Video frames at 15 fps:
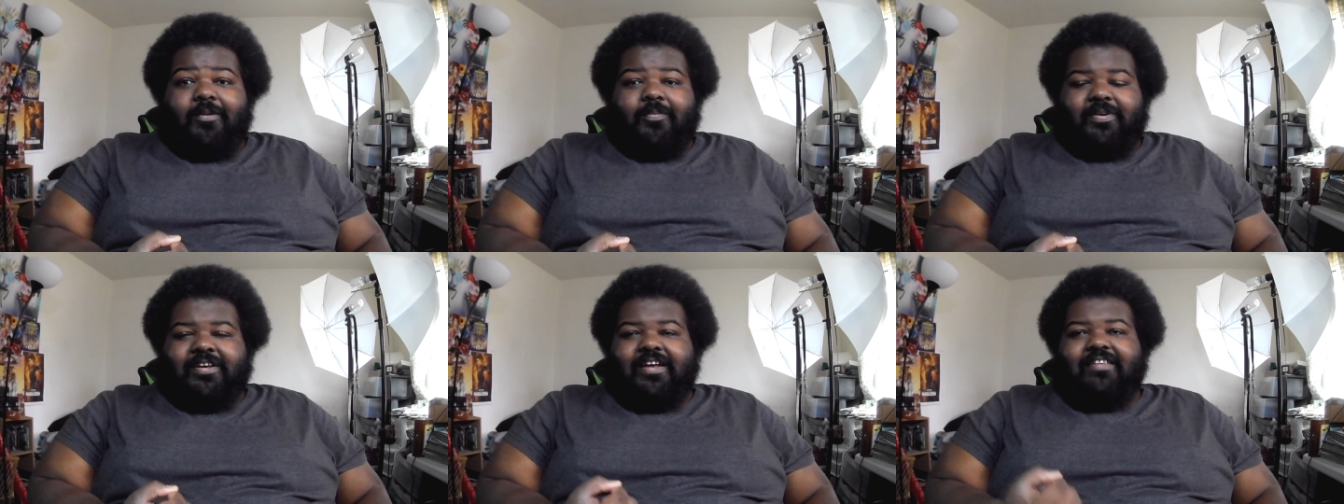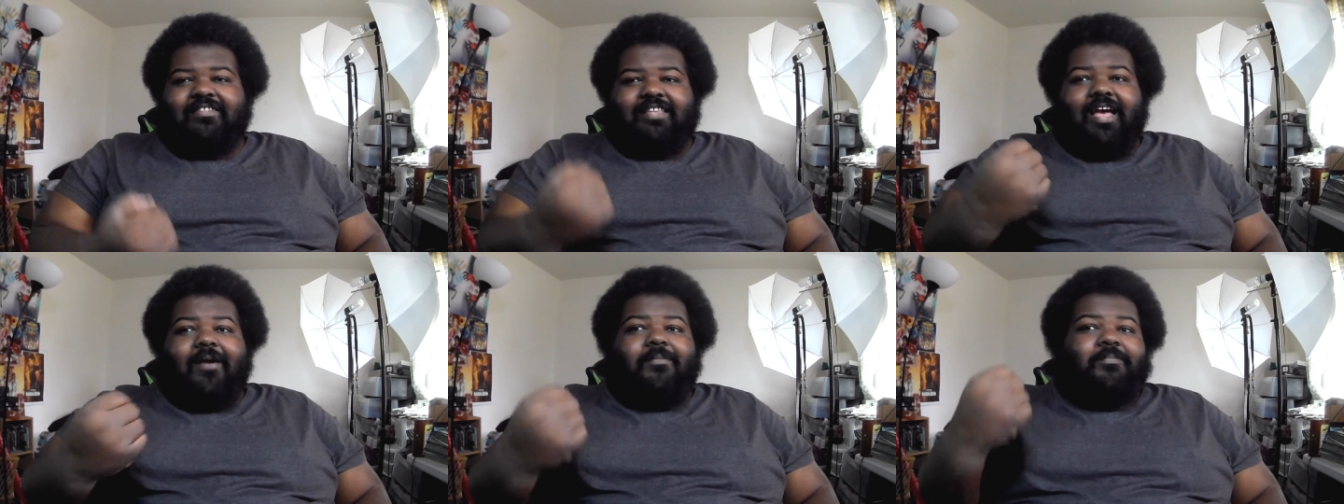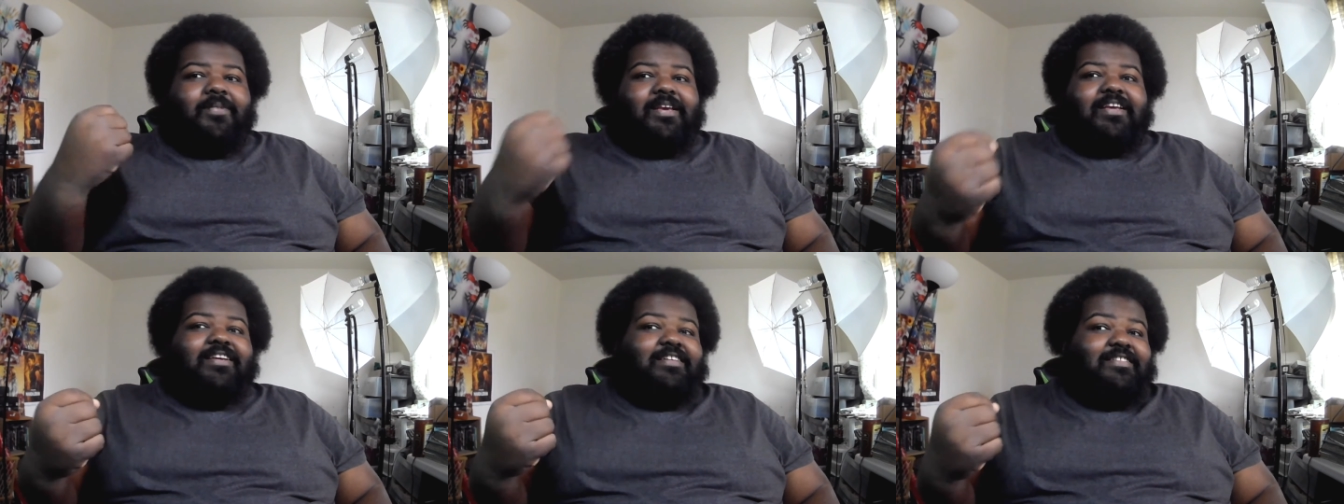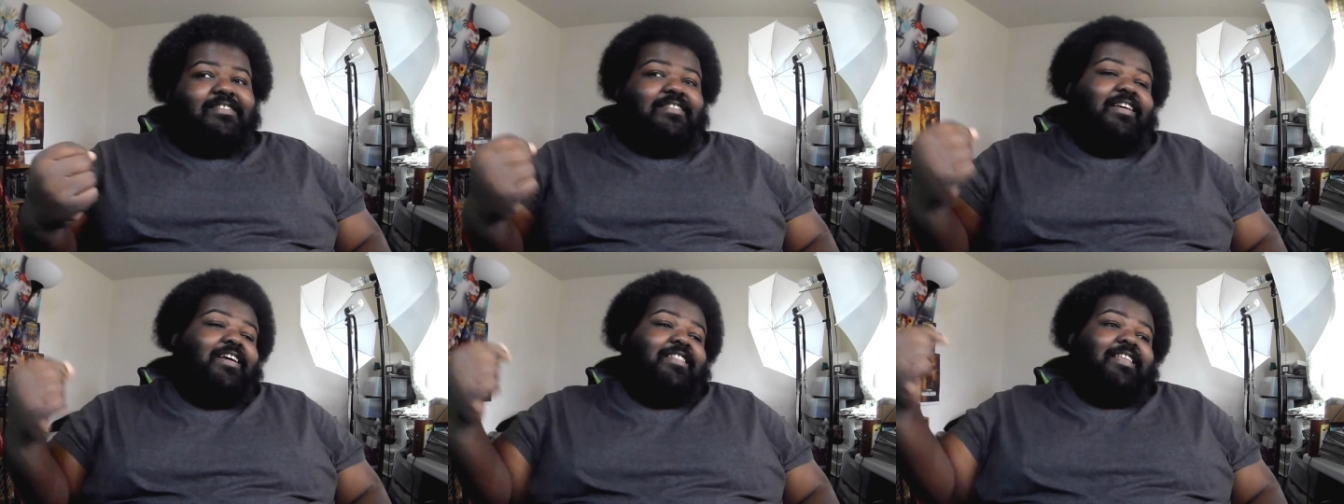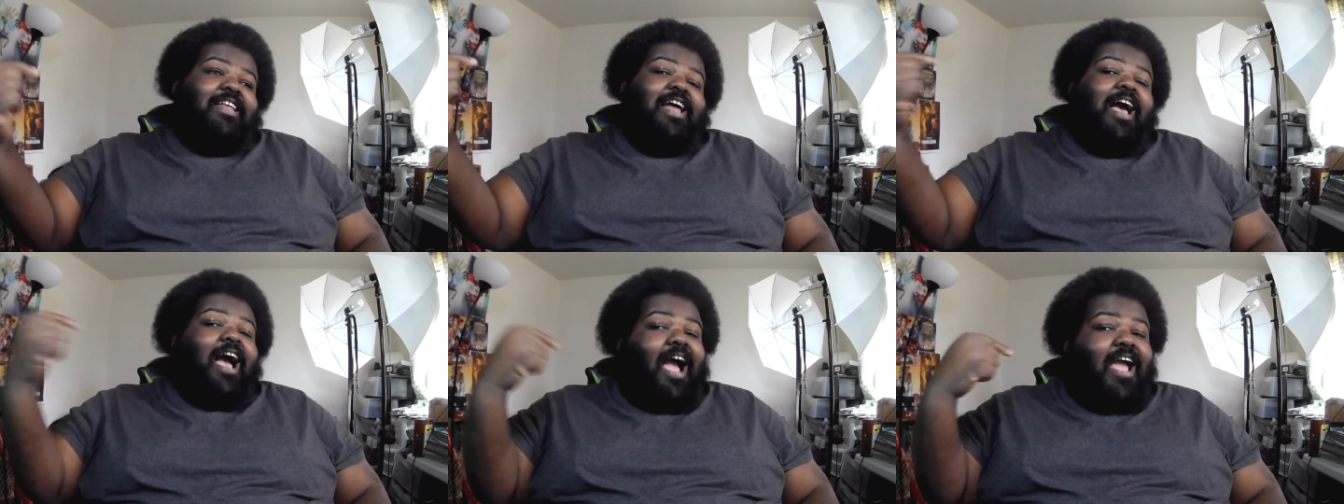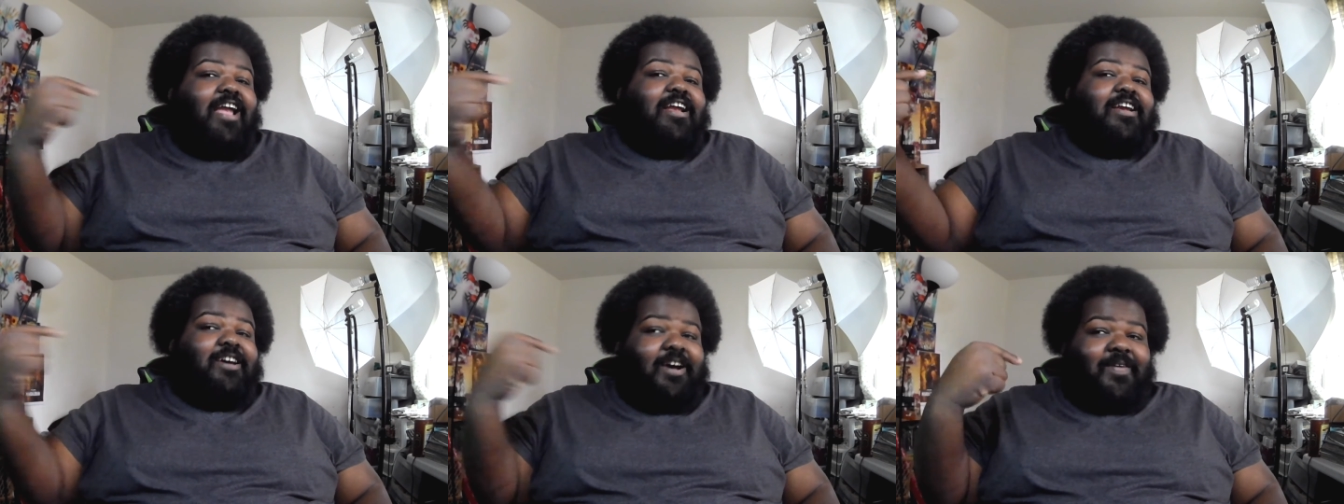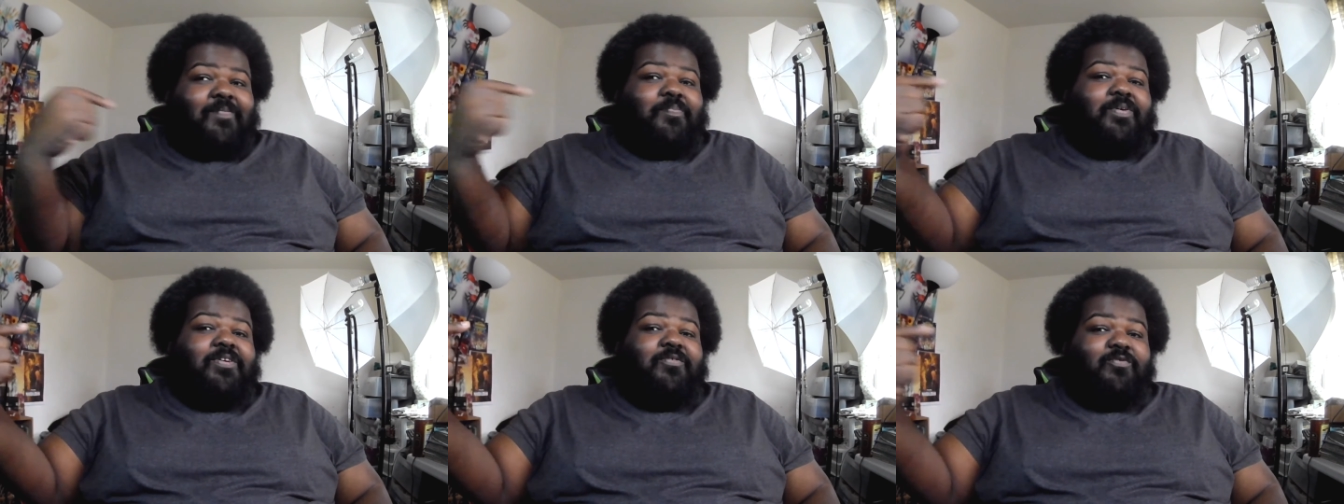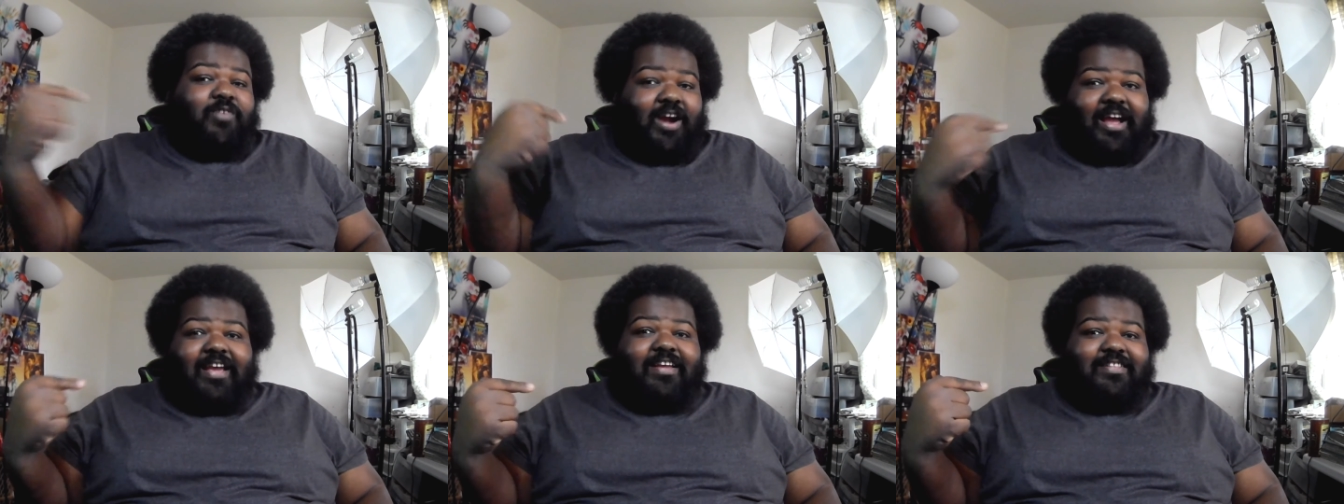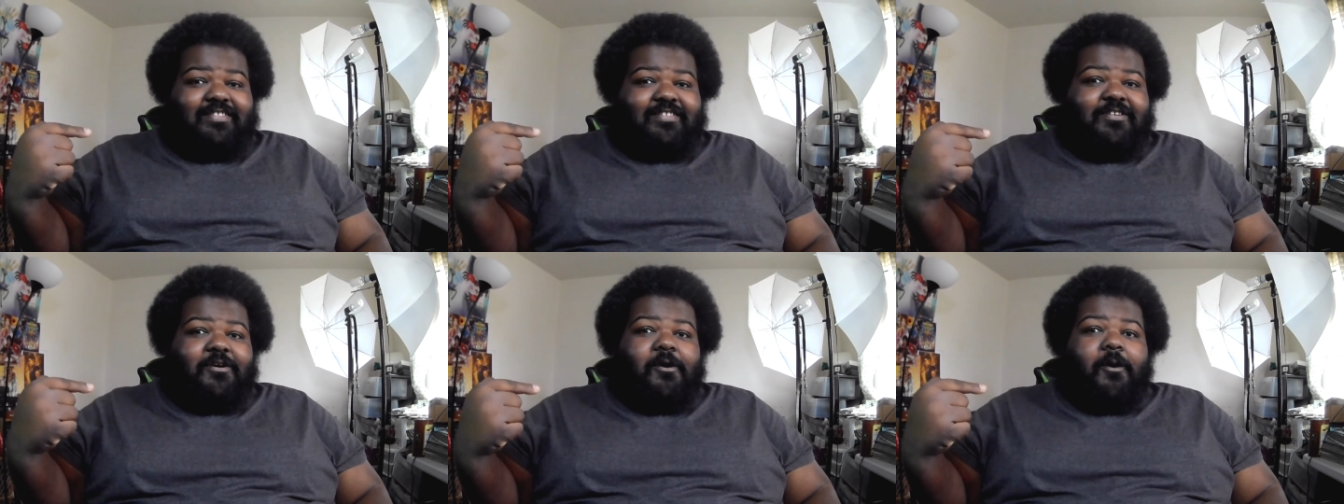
because that means that I could be right